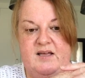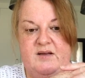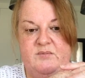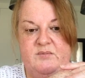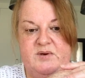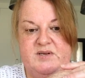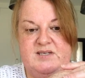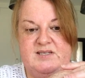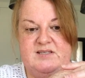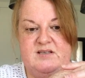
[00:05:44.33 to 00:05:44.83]
and
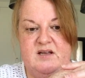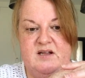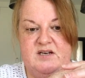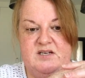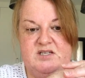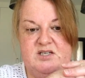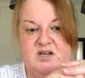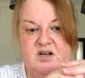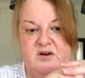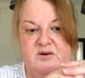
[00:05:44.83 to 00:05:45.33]
we decided
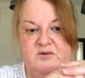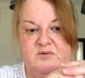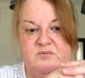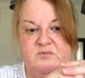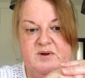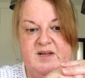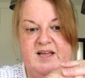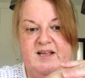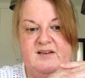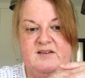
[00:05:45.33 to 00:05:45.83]
to go, and
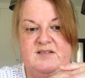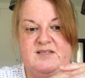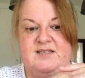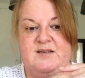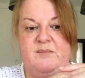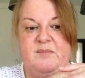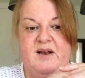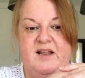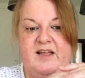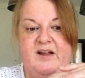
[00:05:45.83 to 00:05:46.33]
we had
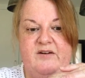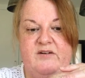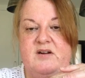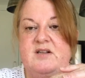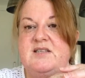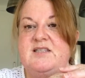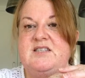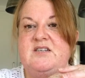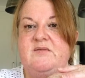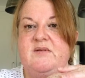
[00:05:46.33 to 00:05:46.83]
similar
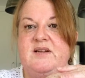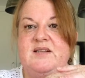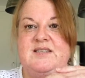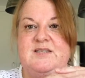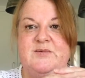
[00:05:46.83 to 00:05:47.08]
errands to run,